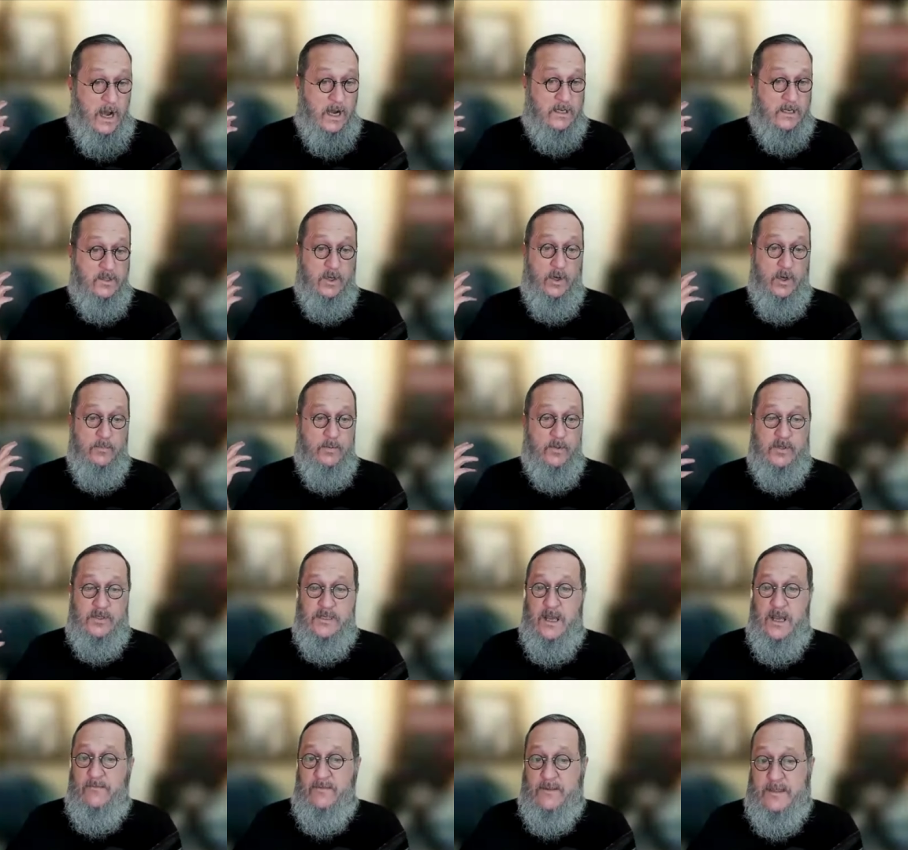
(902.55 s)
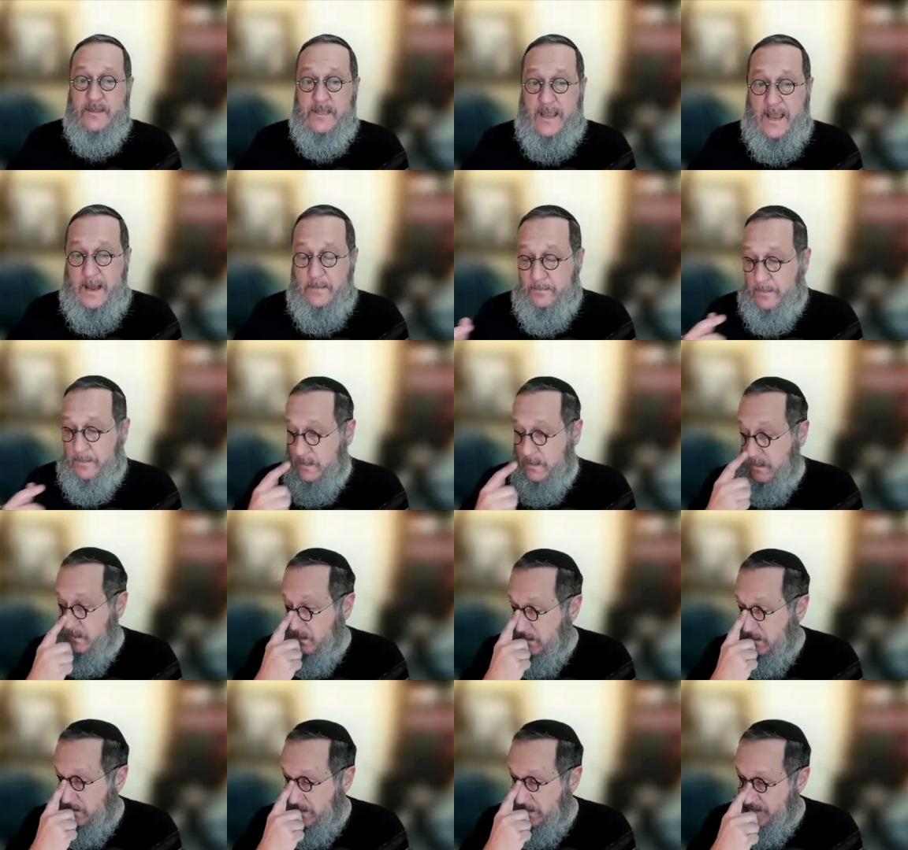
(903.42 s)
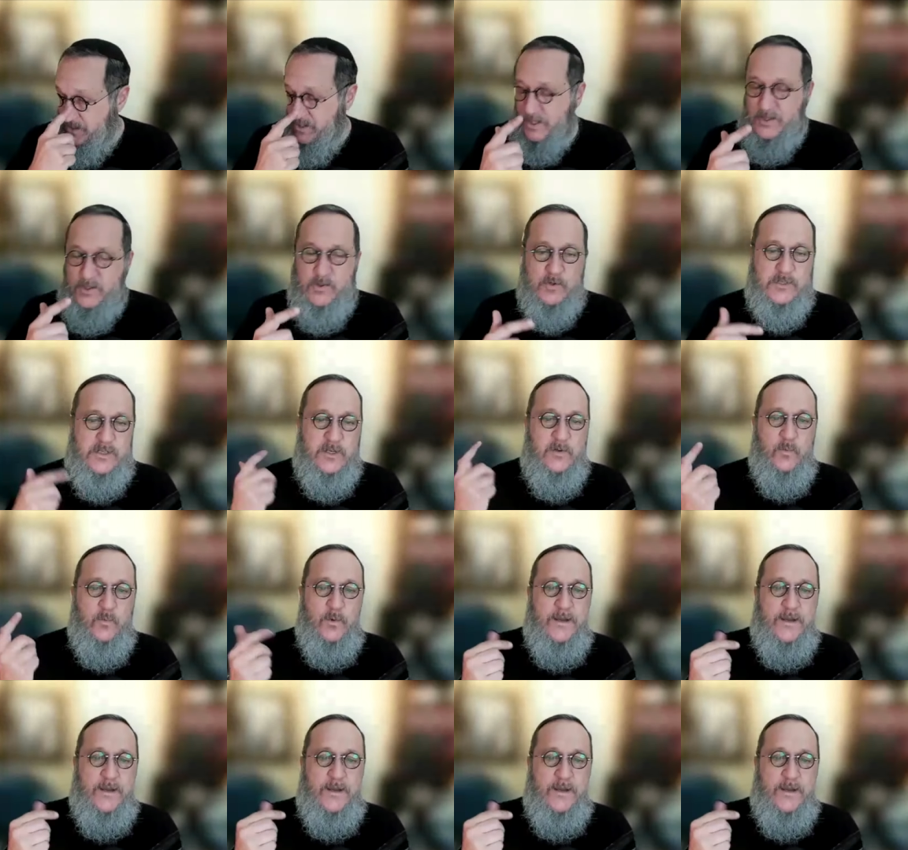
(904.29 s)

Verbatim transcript: October 7th happened, it's interesting.